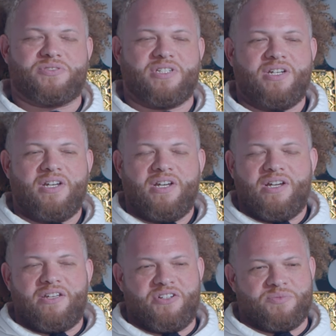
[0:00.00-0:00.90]

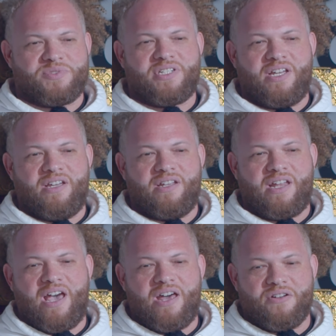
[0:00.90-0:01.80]
Mm. You know what I'm mm. saying?
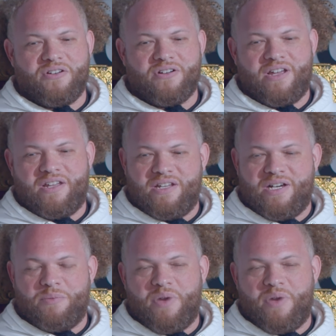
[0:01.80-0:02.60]
Hatta and uh,